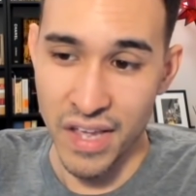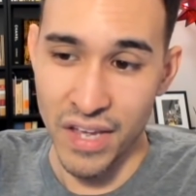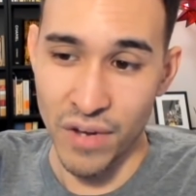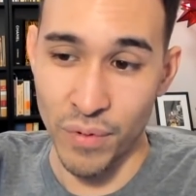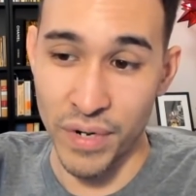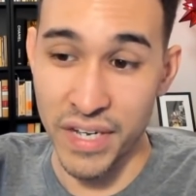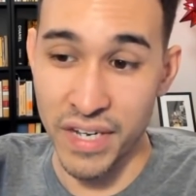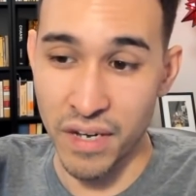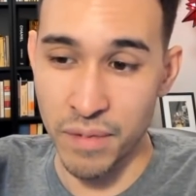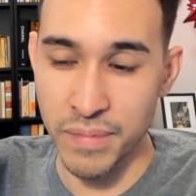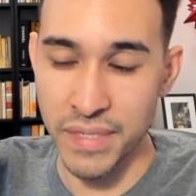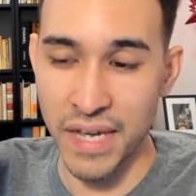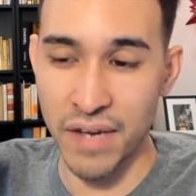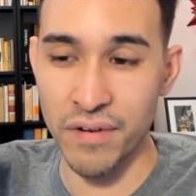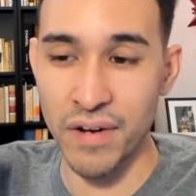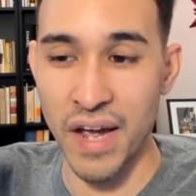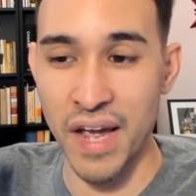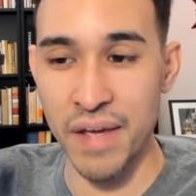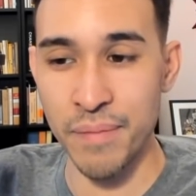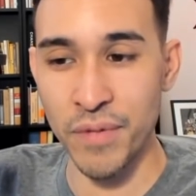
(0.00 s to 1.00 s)
when he comes
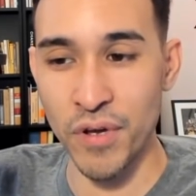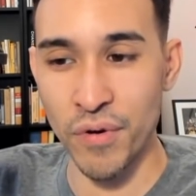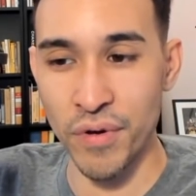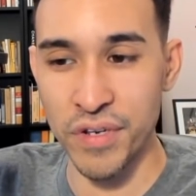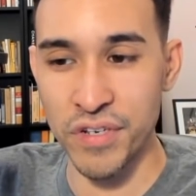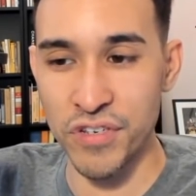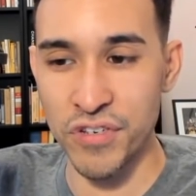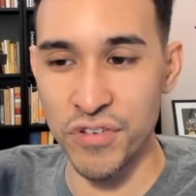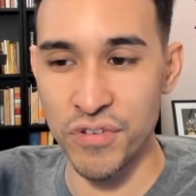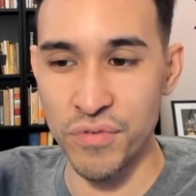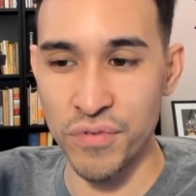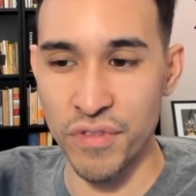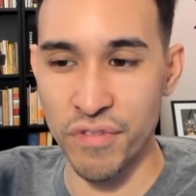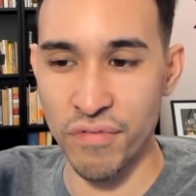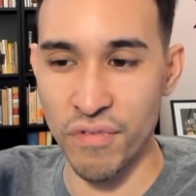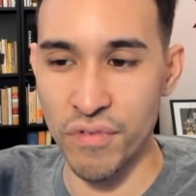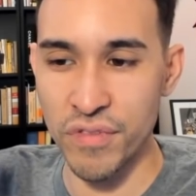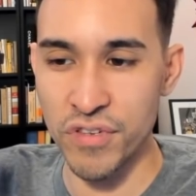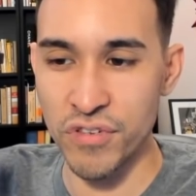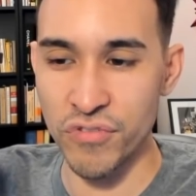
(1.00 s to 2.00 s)
out, I am going to
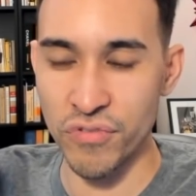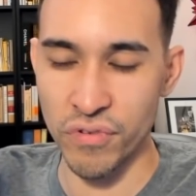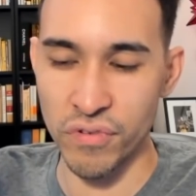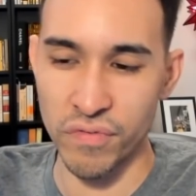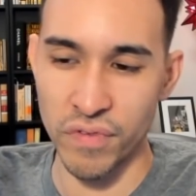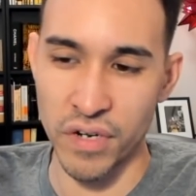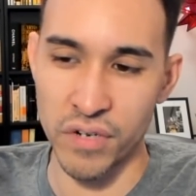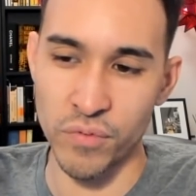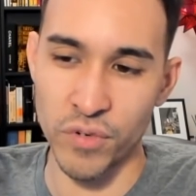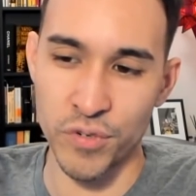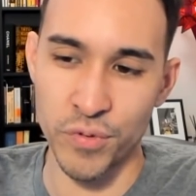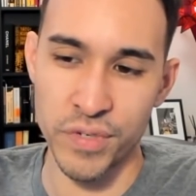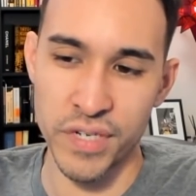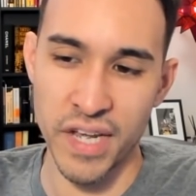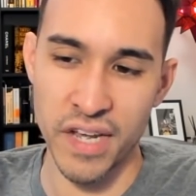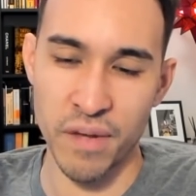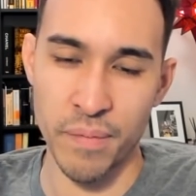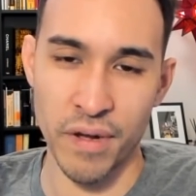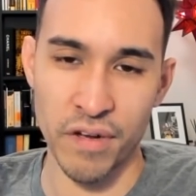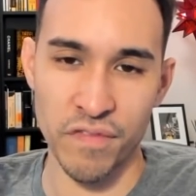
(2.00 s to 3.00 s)
throw this Drill Run, which would
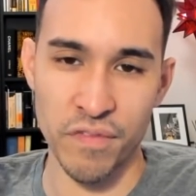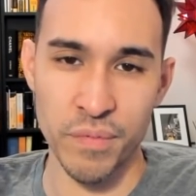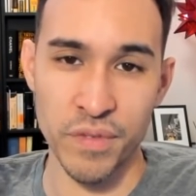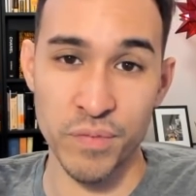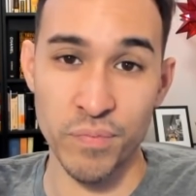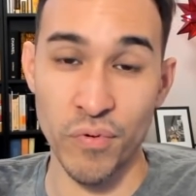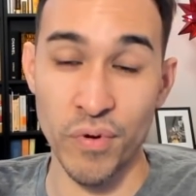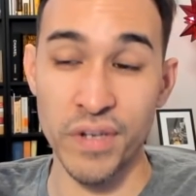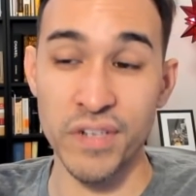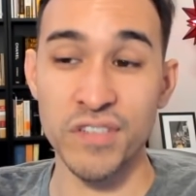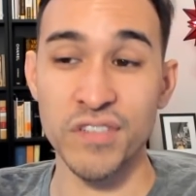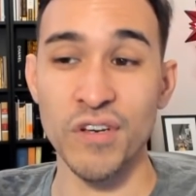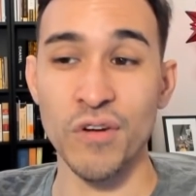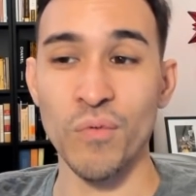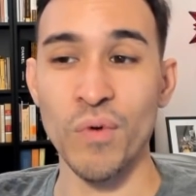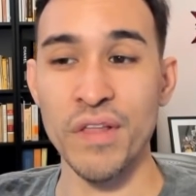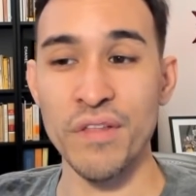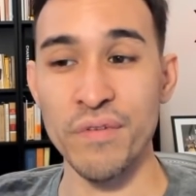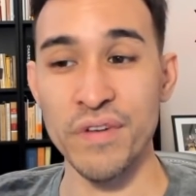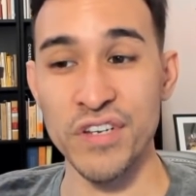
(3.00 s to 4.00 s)
take him out from this point. So
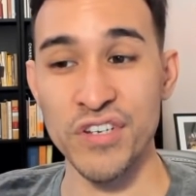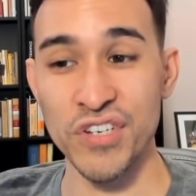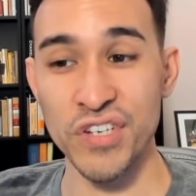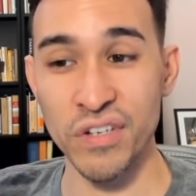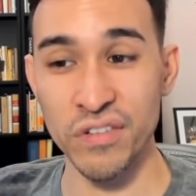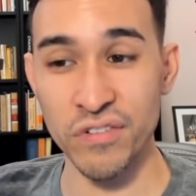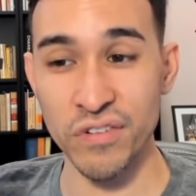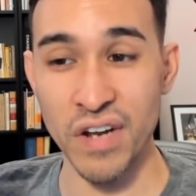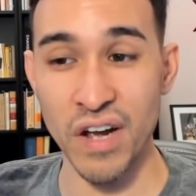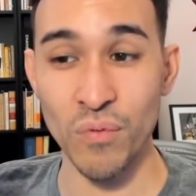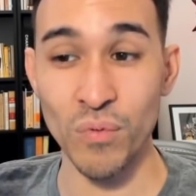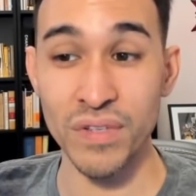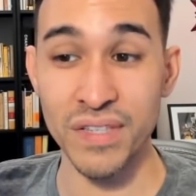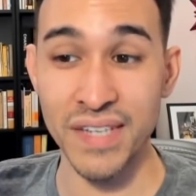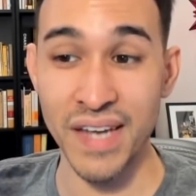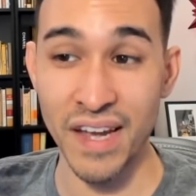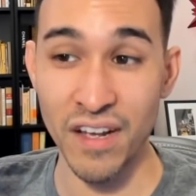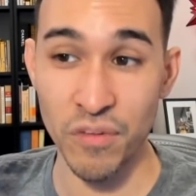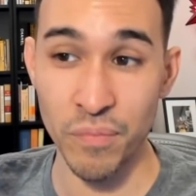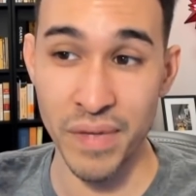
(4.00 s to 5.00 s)
whether he shields or not will
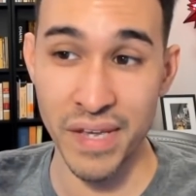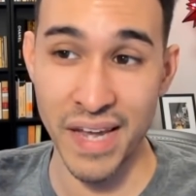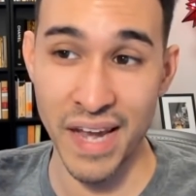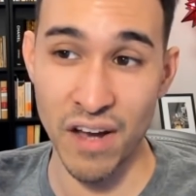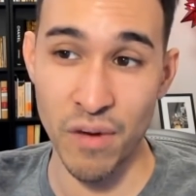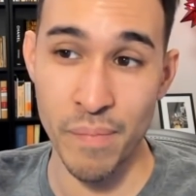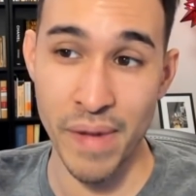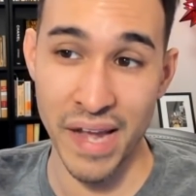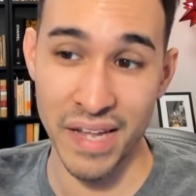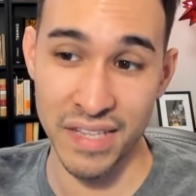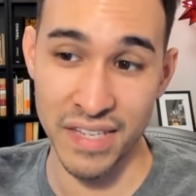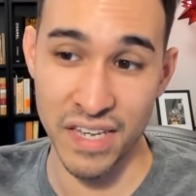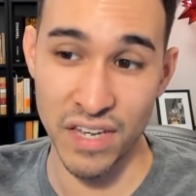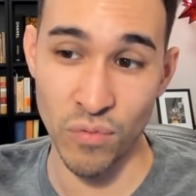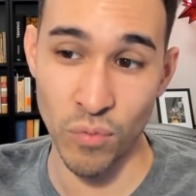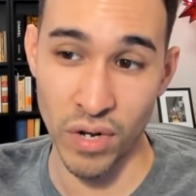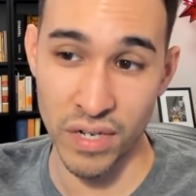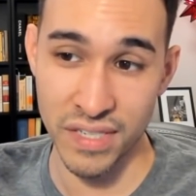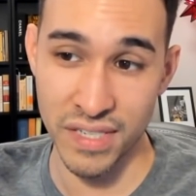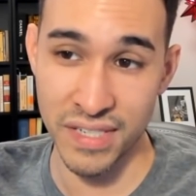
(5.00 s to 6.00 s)
tell me how badly he
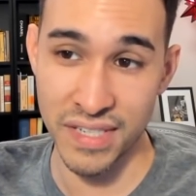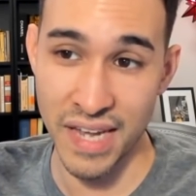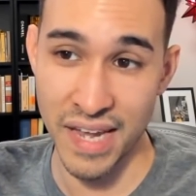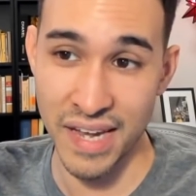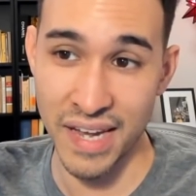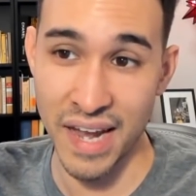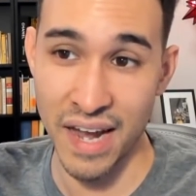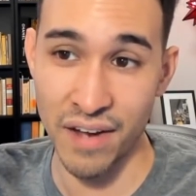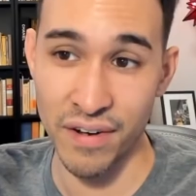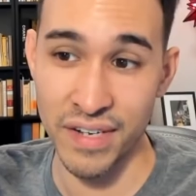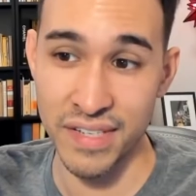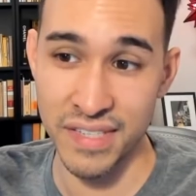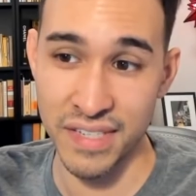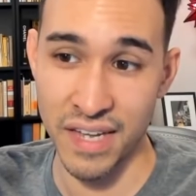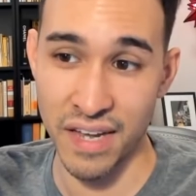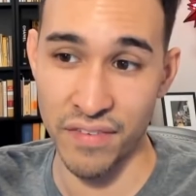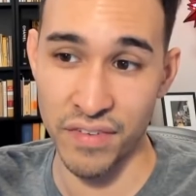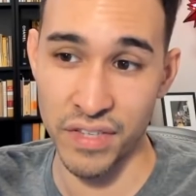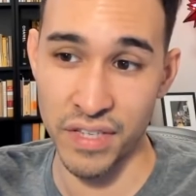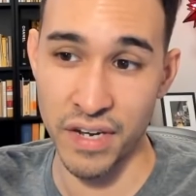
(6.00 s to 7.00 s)
wants to take out
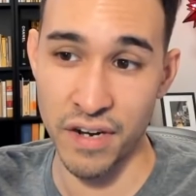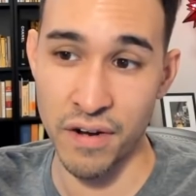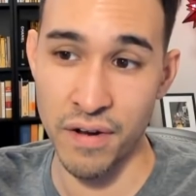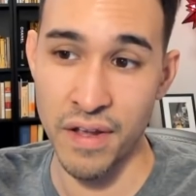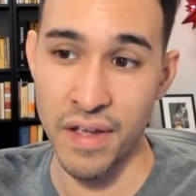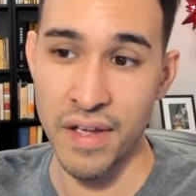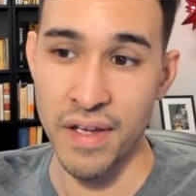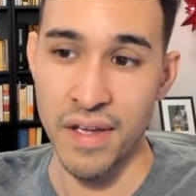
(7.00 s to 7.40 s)
Escavalier.